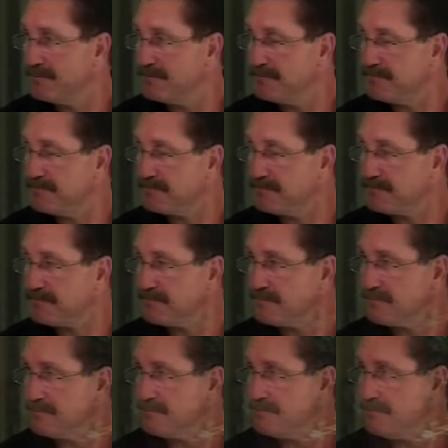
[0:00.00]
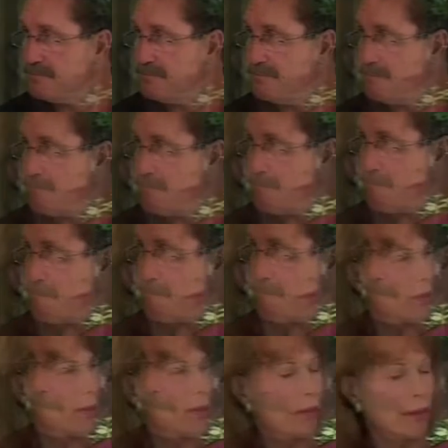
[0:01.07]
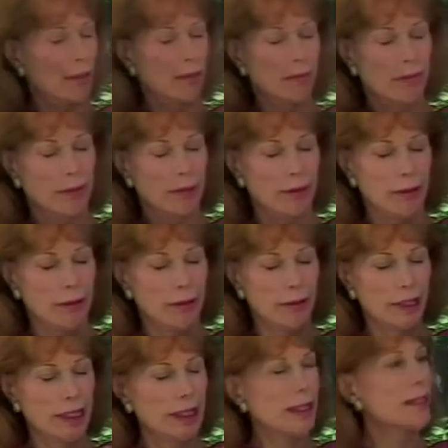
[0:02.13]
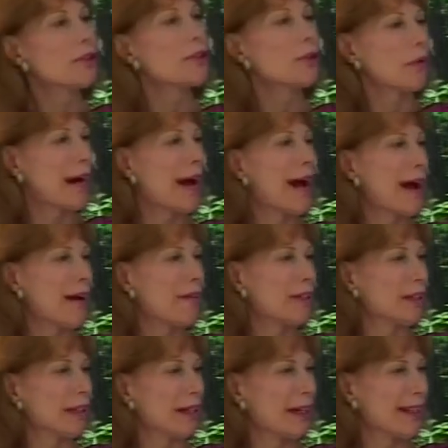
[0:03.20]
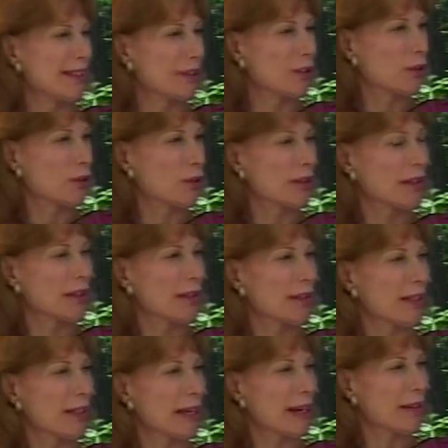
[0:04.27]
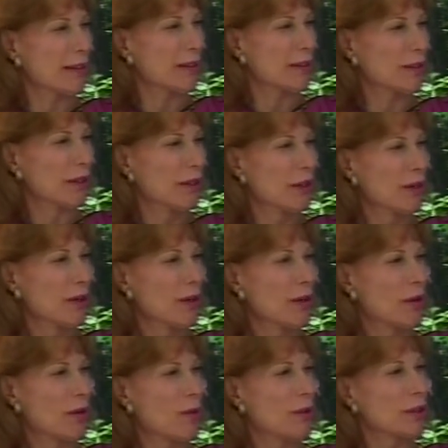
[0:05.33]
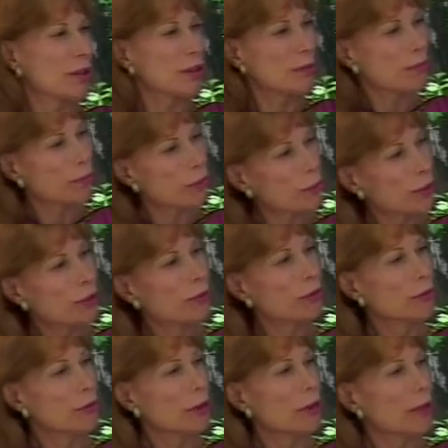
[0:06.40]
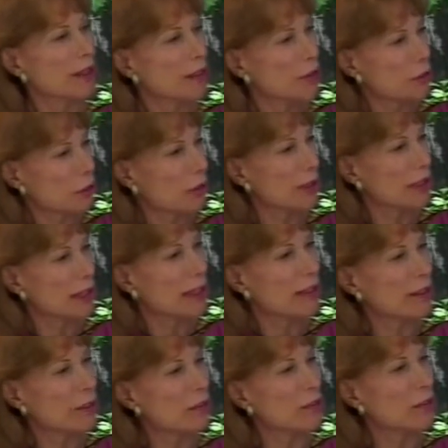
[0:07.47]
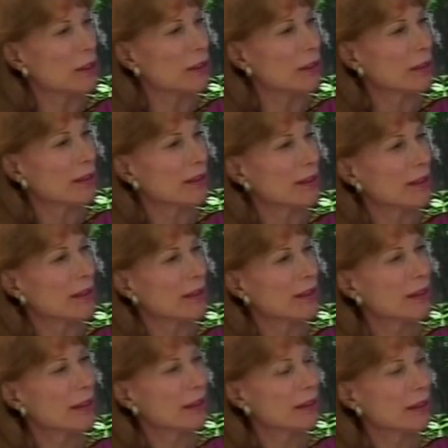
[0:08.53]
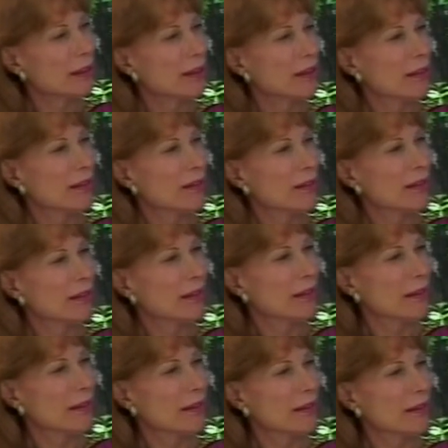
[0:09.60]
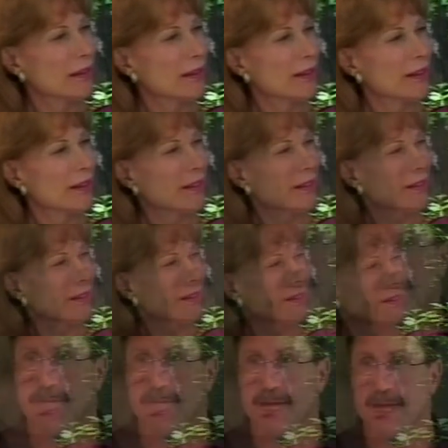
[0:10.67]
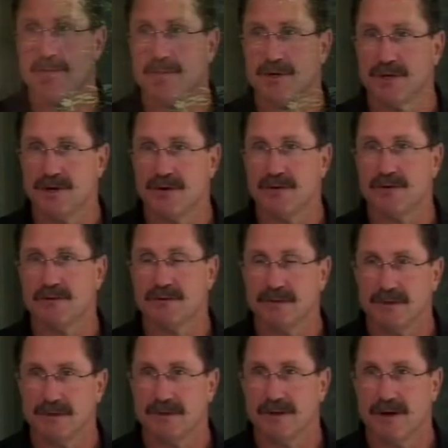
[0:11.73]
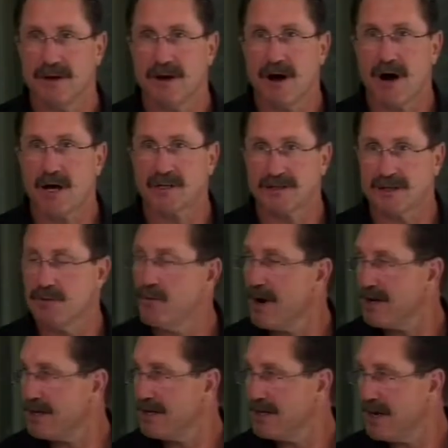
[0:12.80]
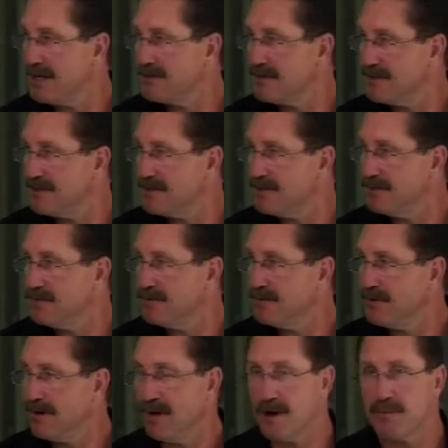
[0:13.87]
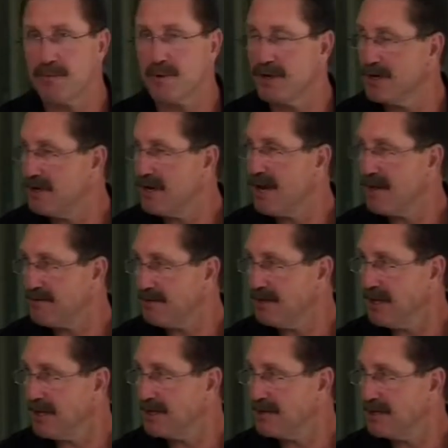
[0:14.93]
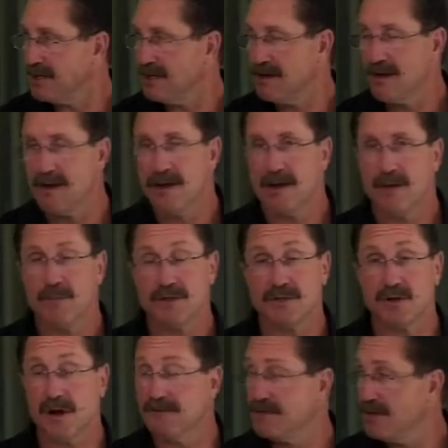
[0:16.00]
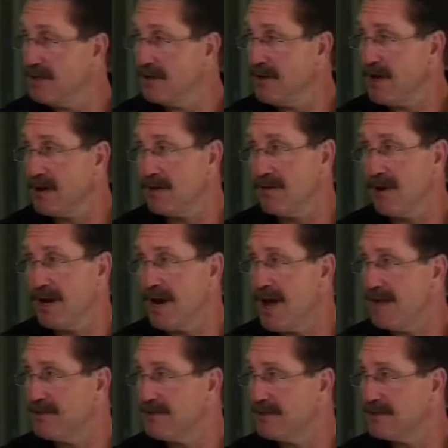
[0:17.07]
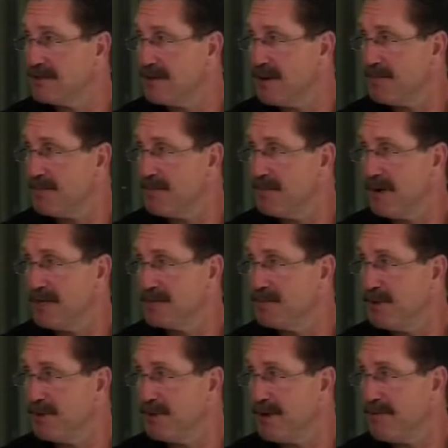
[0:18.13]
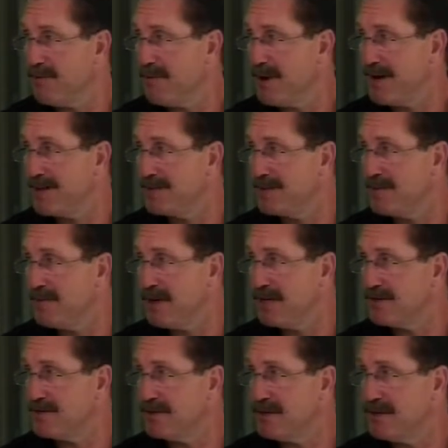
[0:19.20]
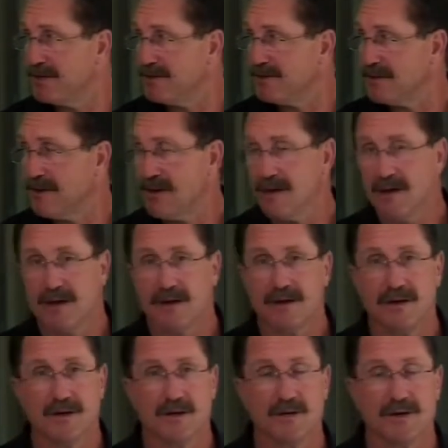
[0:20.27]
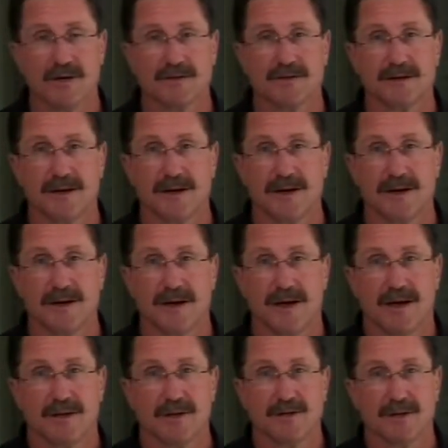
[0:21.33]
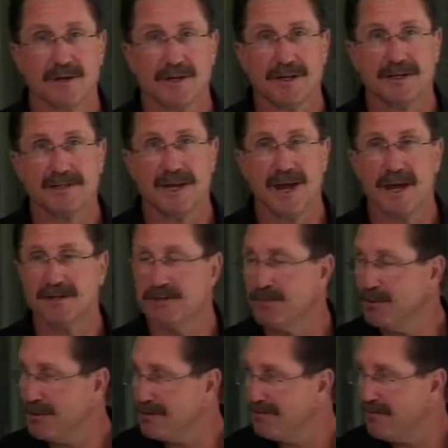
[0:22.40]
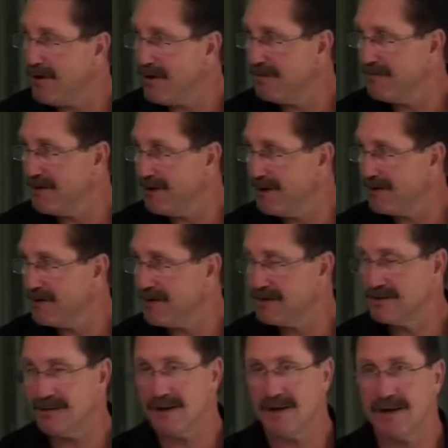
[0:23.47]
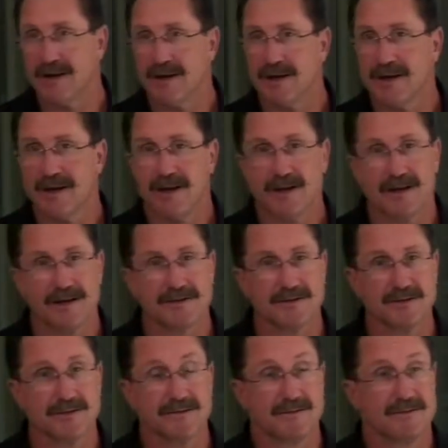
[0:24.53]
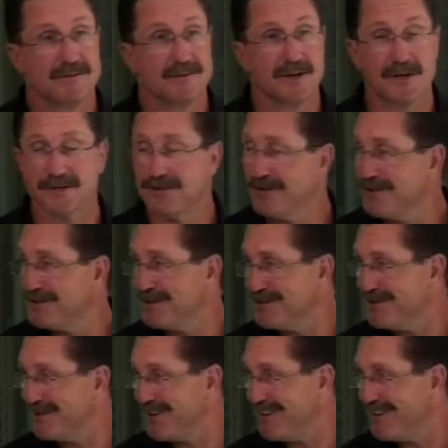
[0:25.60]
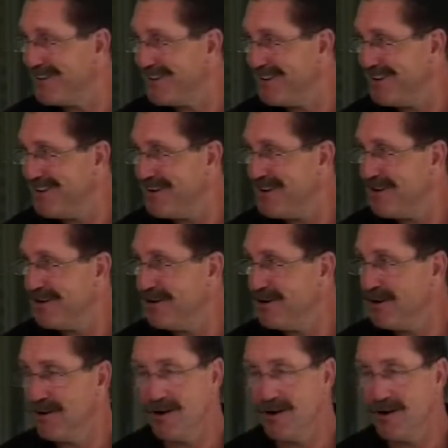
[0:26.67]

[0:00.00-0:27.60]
who recognize from the beginning or are are seen to have an extraordinary talent, or is it more you grow into it as you did? Well, I think uh, there comes a point in time when you honestly recognize that you uh, are pretty good athletically. Yeah. But you know, I've seen a lot of great athletes come through baseball and never make it to the major leagues. Uh-huh. You know, there's a, uh, there's a little intangible involved there. That, oh, what uh, is that? It's consistency. You know,